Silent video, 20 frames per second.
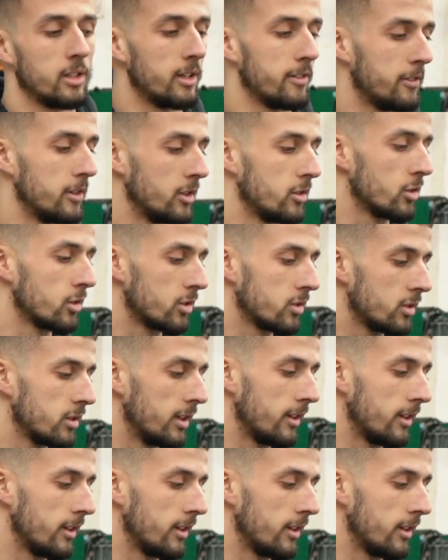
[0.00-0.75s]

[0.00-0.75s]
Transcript: if it's